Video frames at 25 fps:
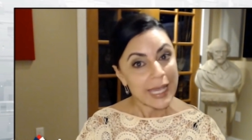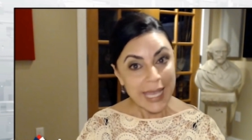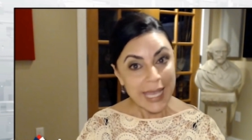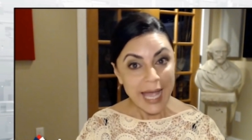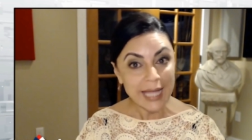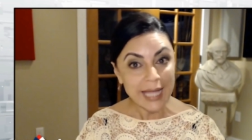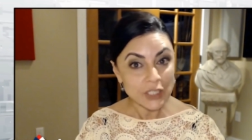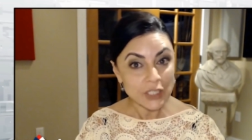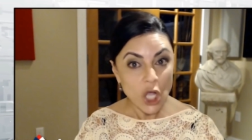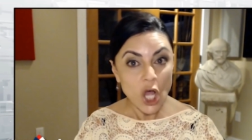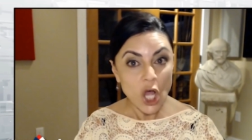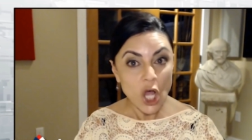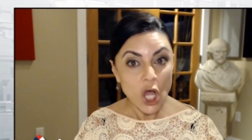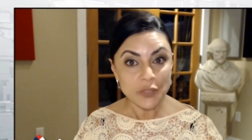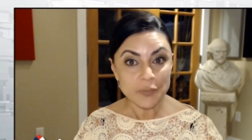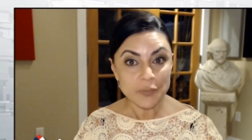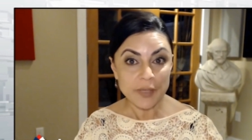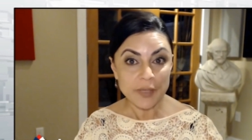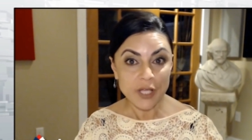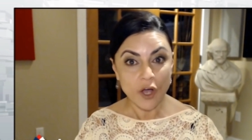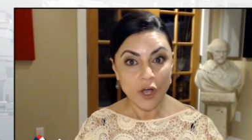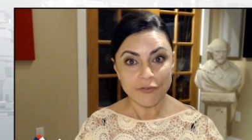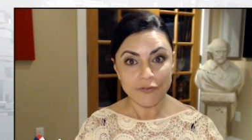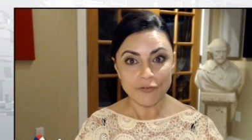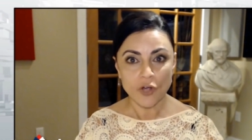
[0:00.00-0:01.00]
He had
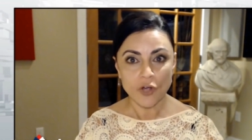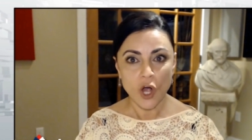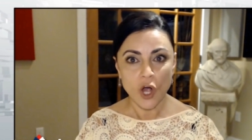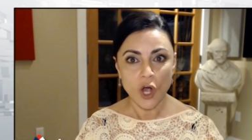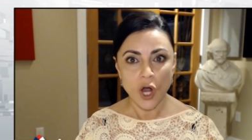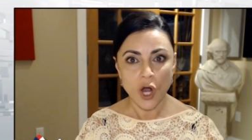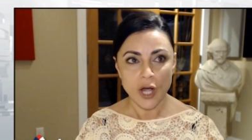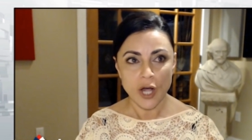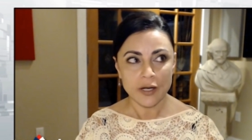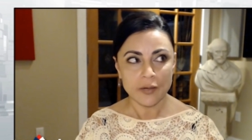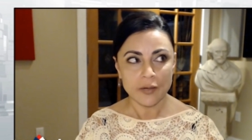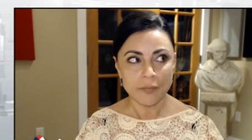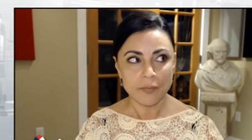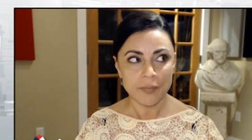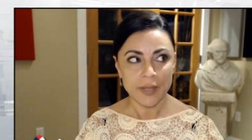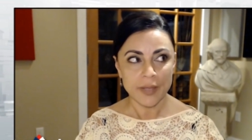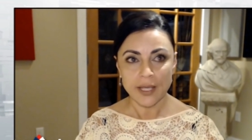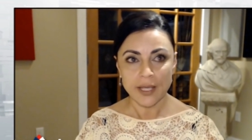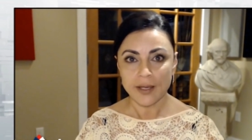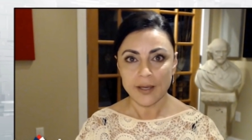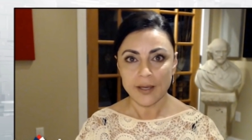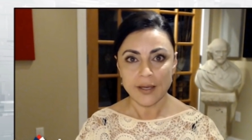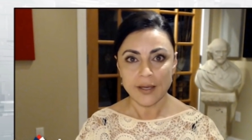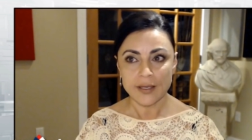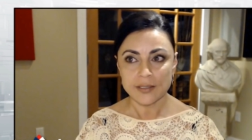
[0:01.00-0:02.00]
caught me off guard
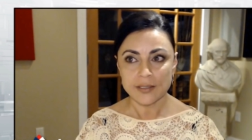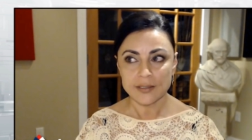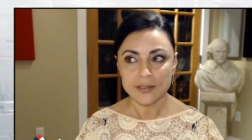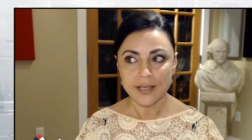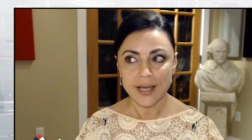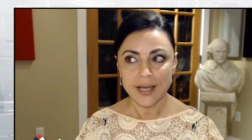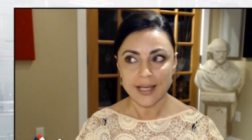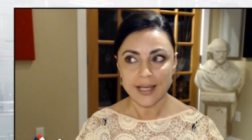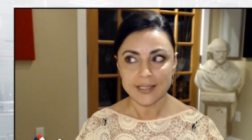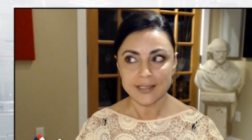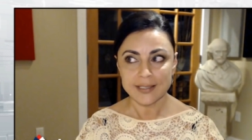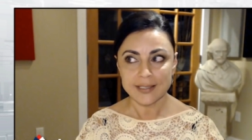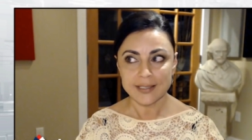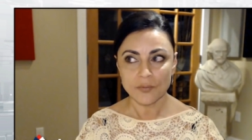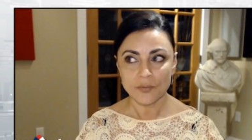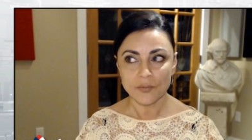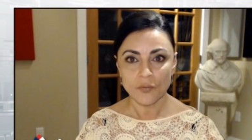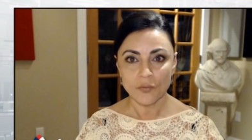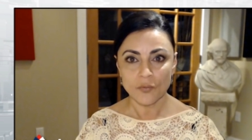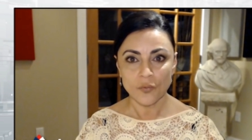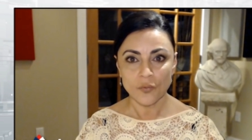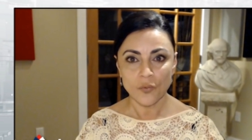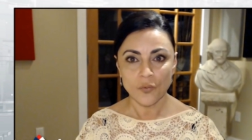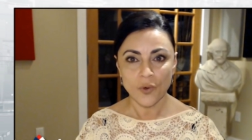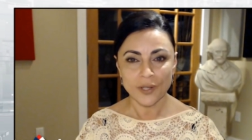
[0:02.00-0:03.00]
because I
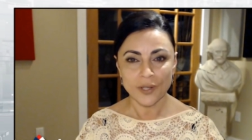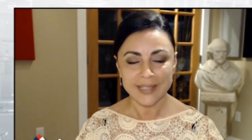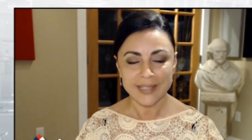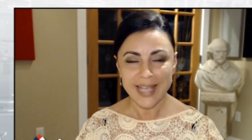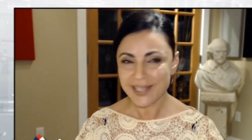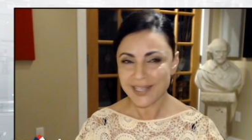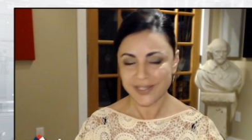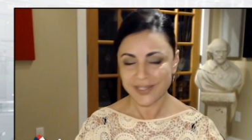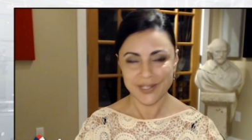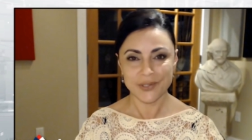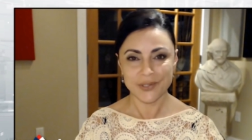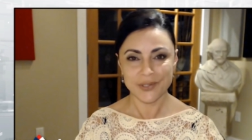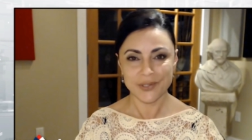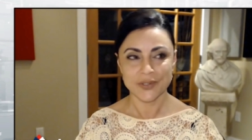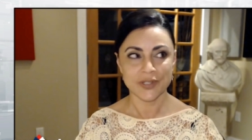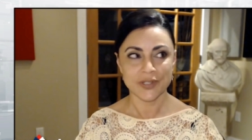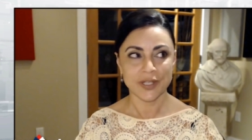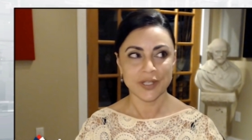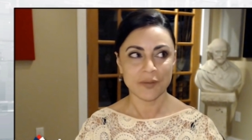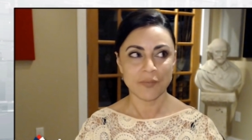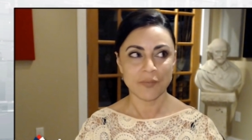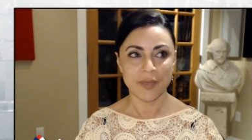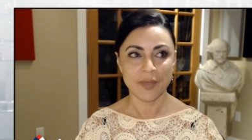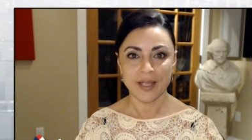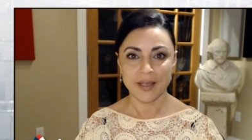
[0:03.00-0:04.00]
said, well, that's
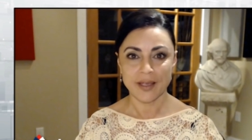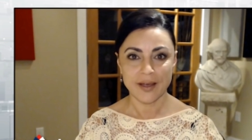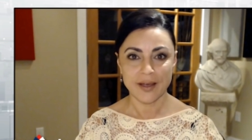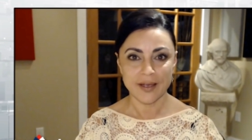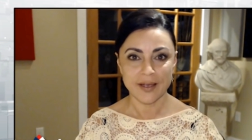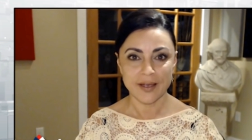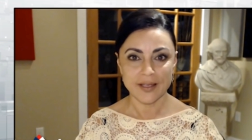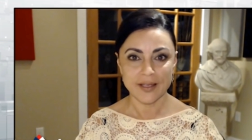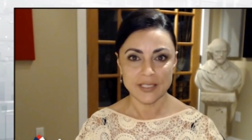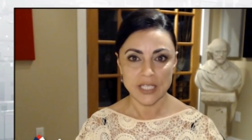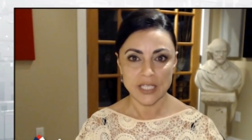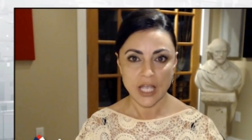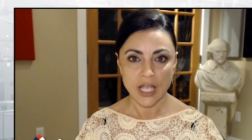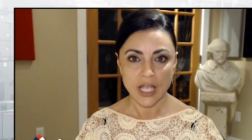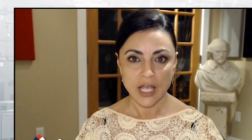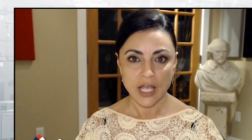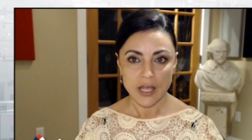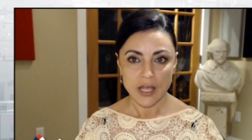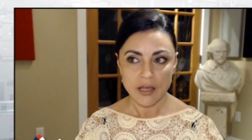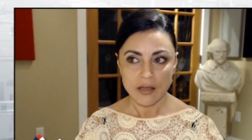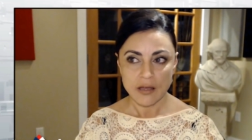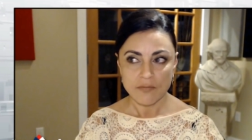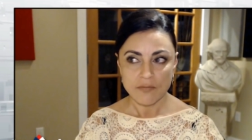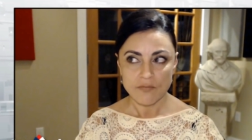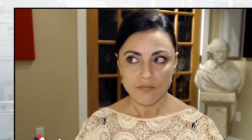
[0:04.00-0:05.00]
interesting because
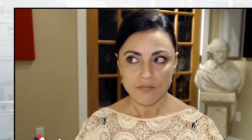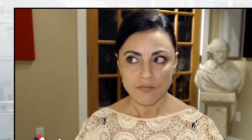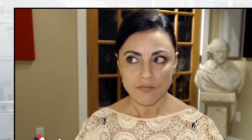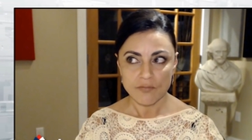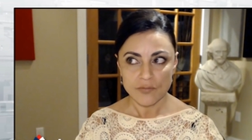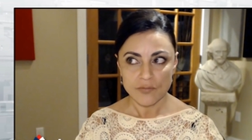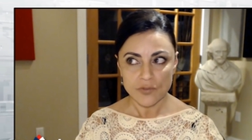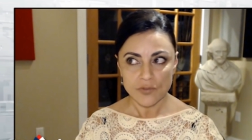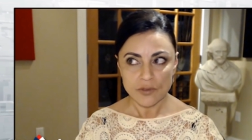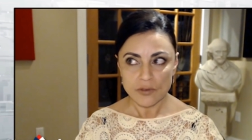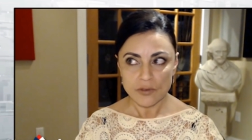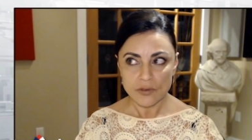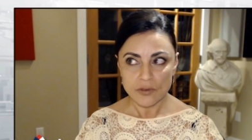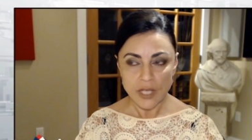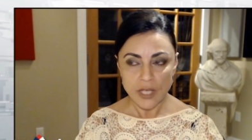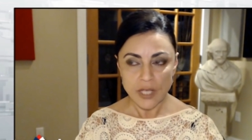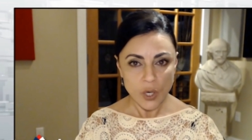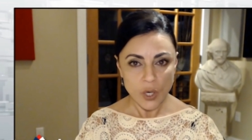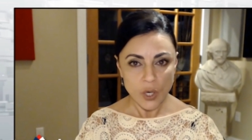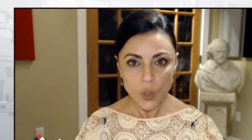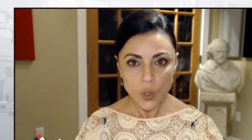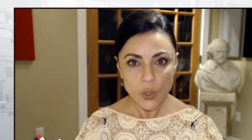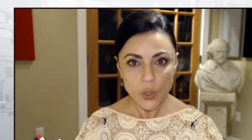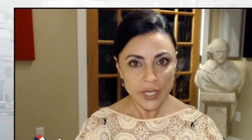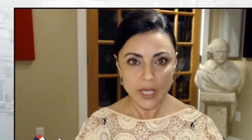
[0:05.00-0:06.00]

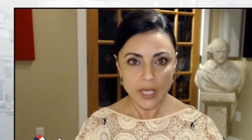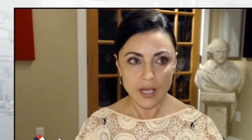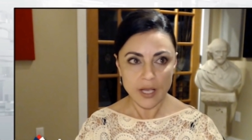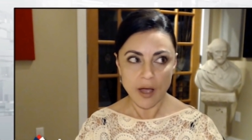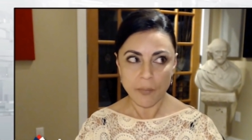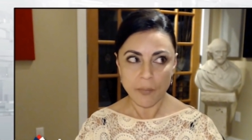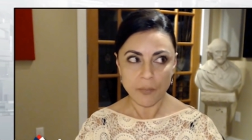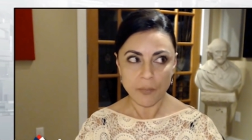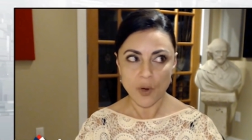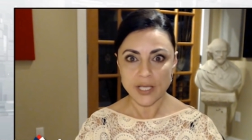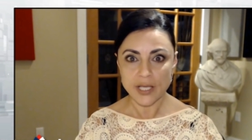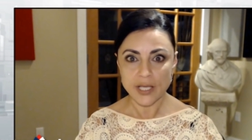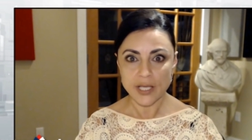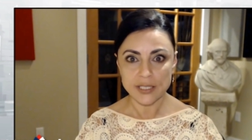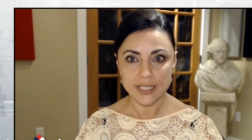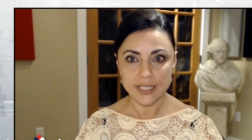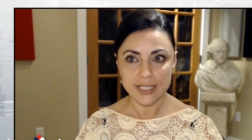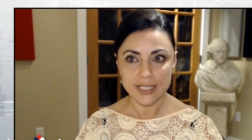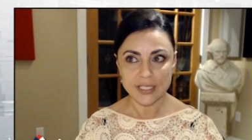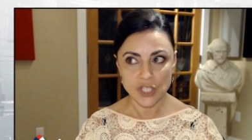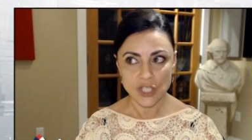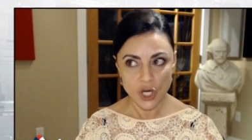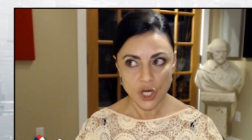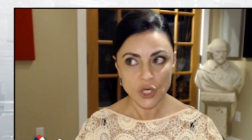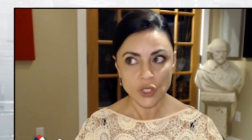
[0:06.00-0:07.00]
the hooking up
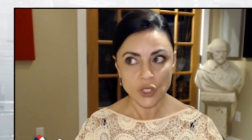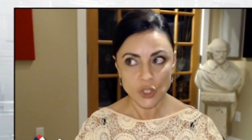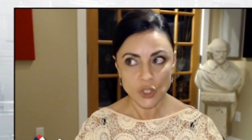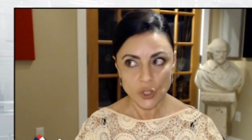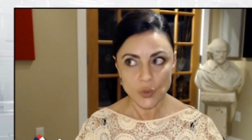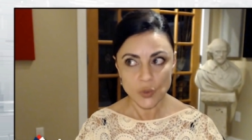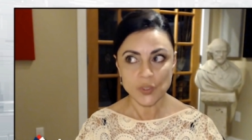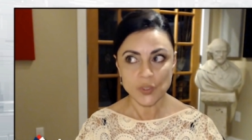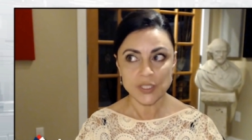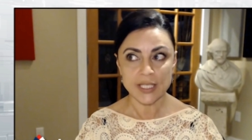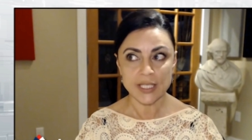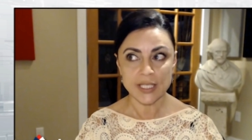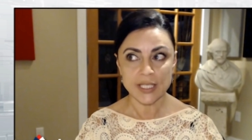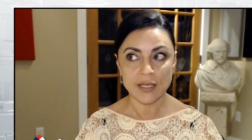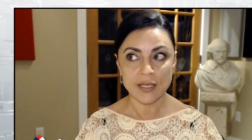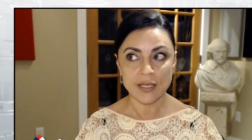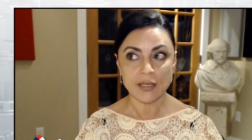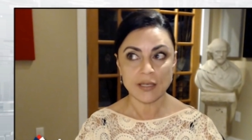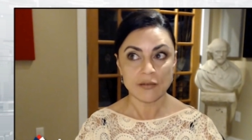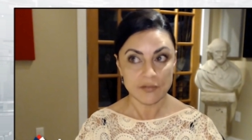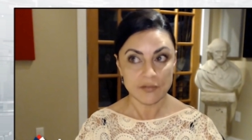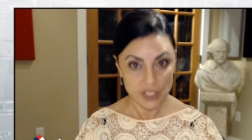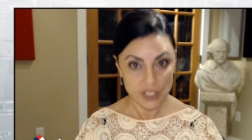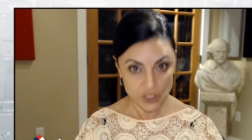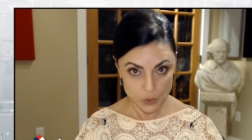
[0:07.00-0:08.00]
process, they are
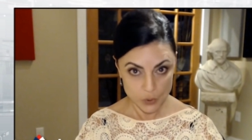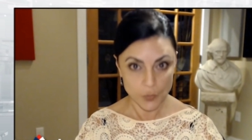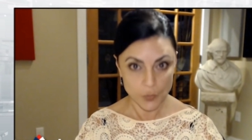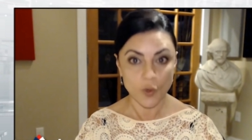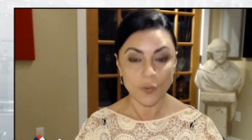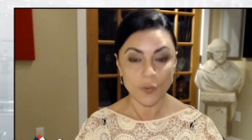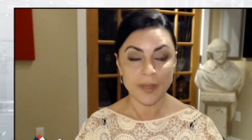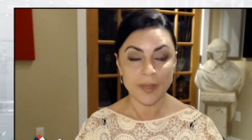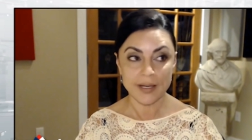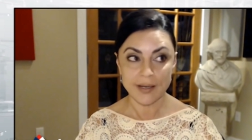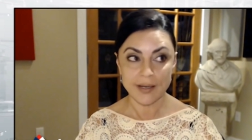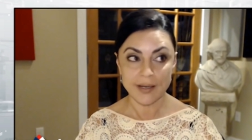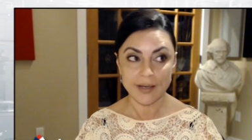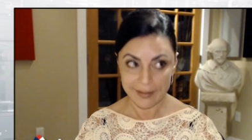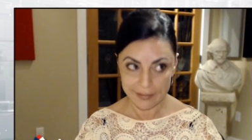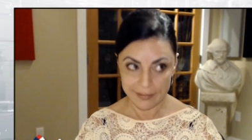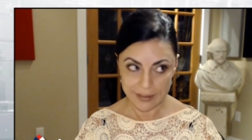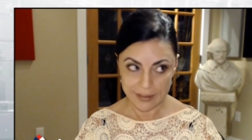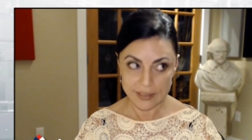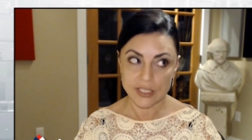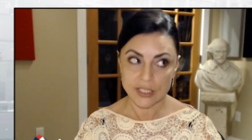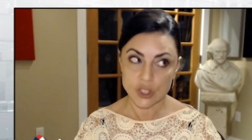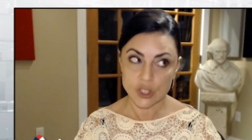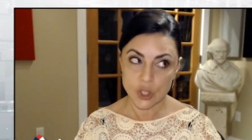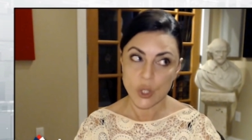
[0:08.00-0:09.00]
using this woman,
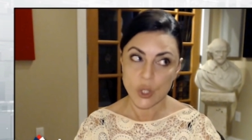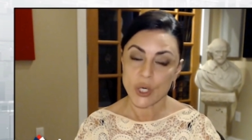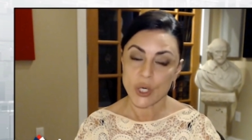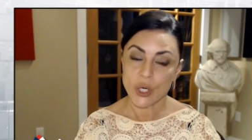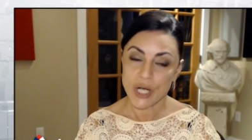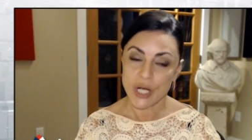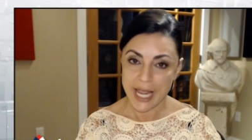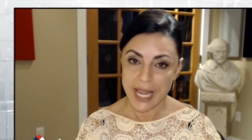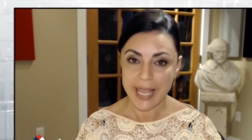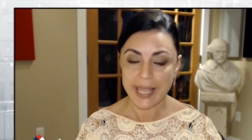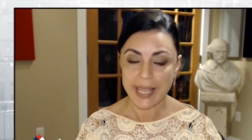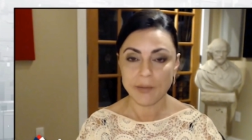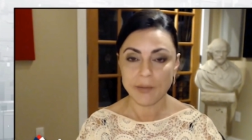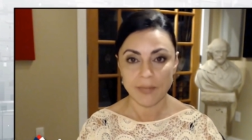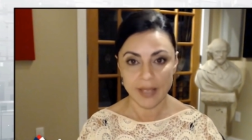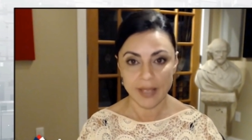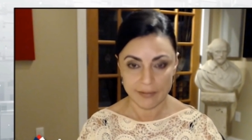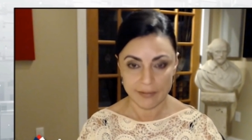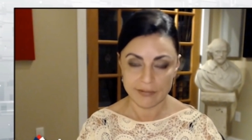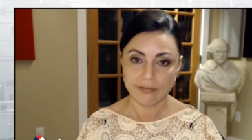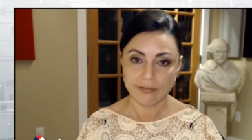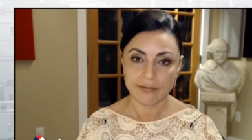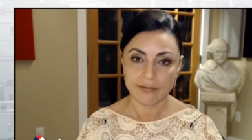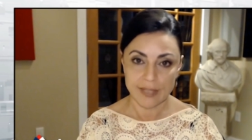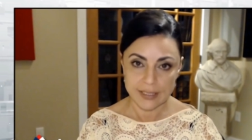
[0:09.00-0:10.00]
and this is her name,
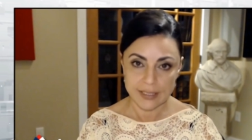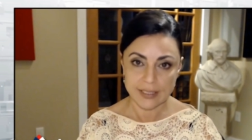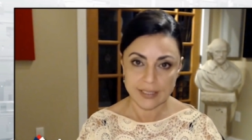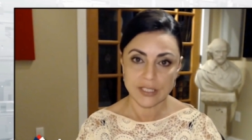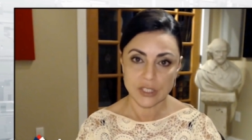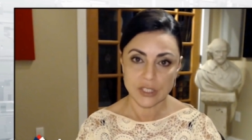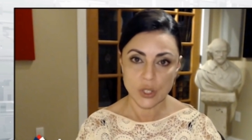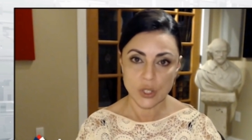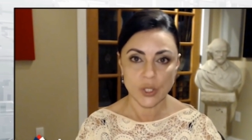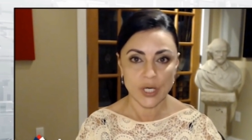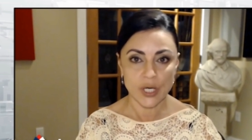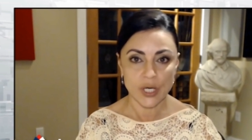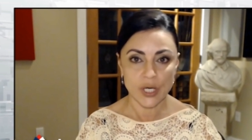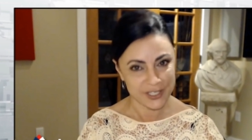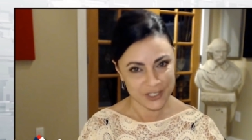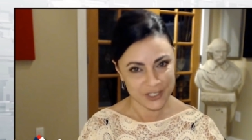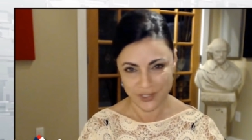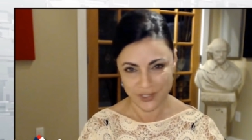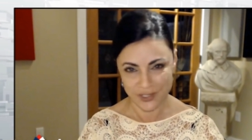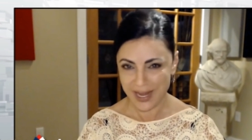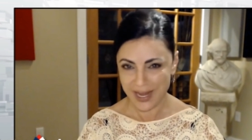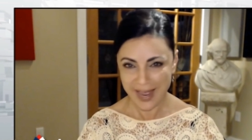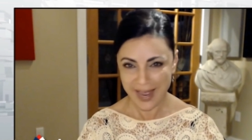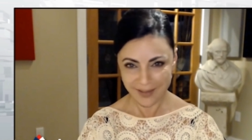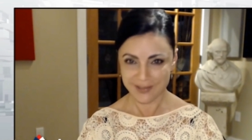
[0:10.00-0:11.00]
and this is her
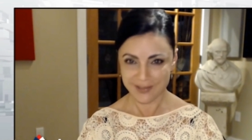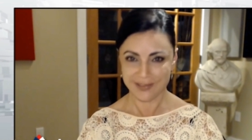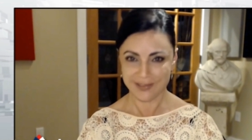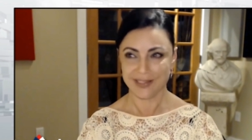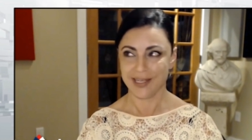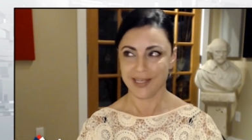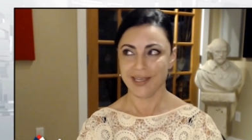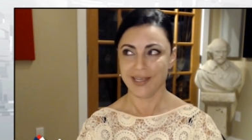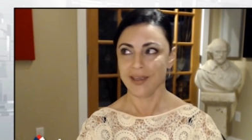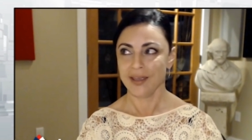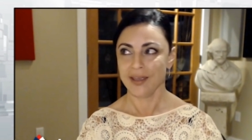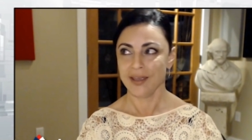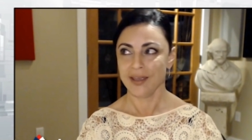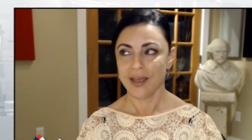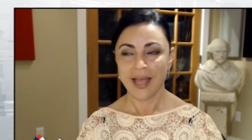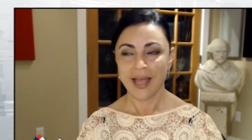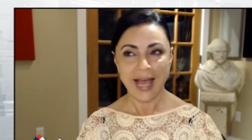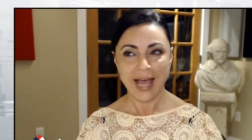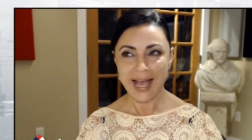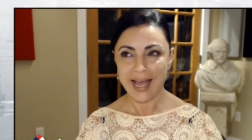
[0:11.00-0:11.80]
nationality.